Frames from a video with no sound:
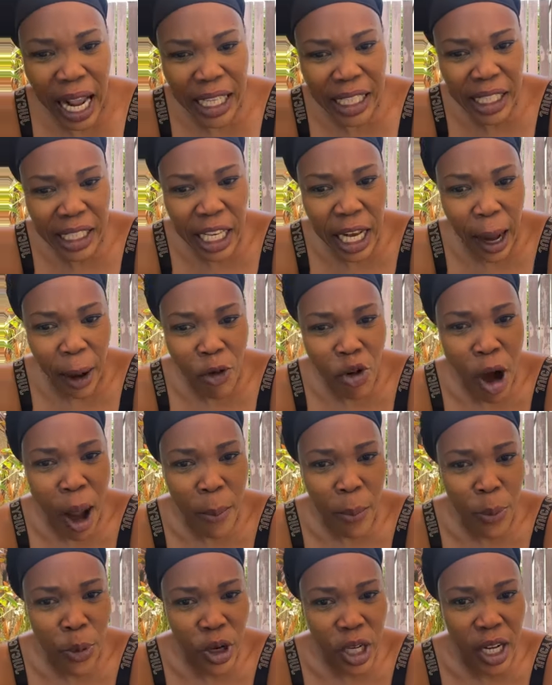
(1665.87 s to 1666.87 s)
And still a
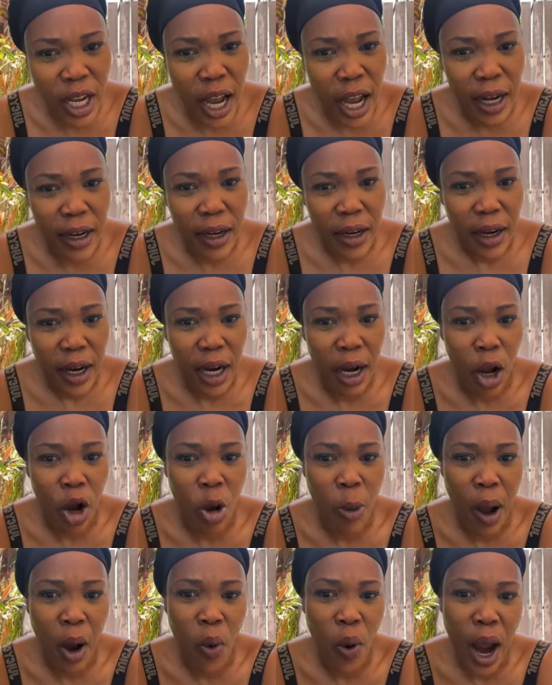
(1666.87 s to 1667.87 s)
ramp with God. And
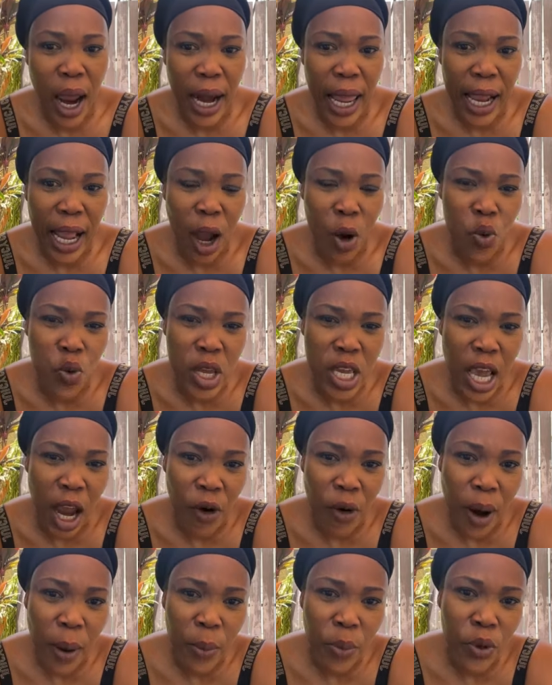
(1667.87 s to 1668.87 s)
I come and go on like a
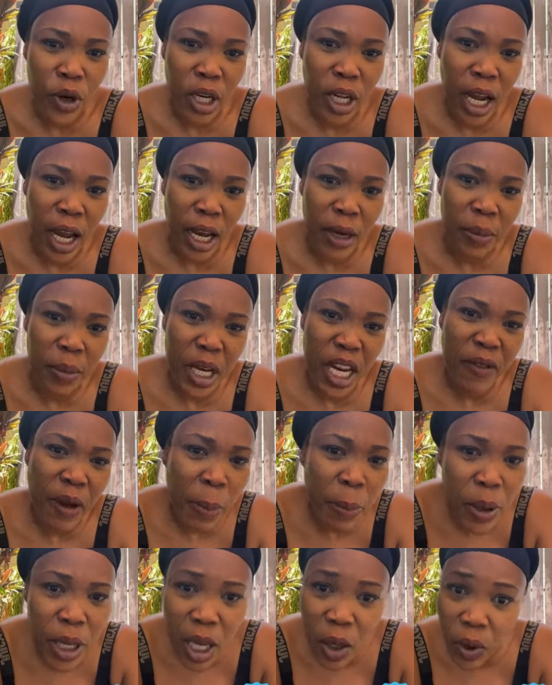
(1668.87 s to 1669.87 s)
we a ramp with God. We
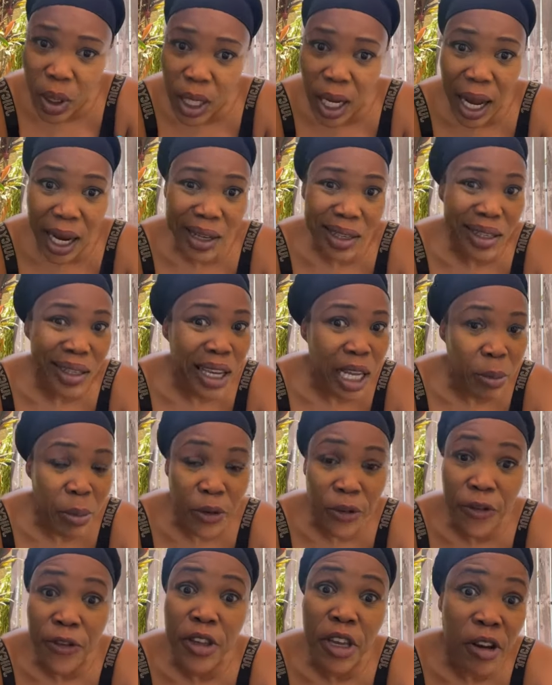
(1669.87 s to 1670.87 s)
never play with God
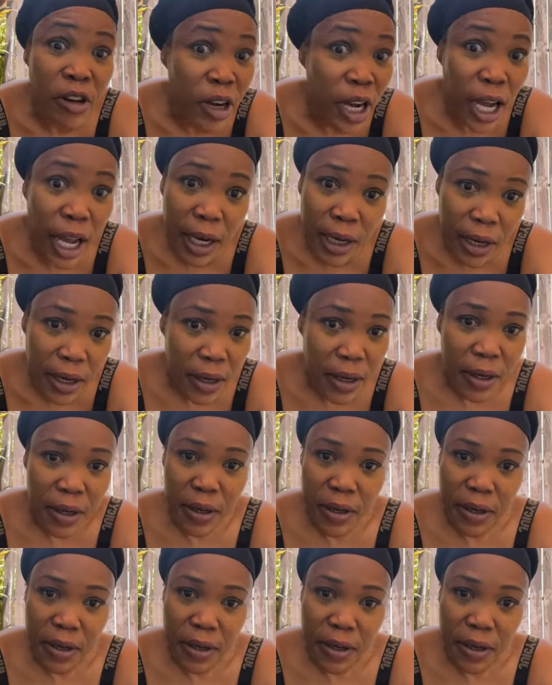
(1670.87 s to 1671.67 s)
yet, we fear God.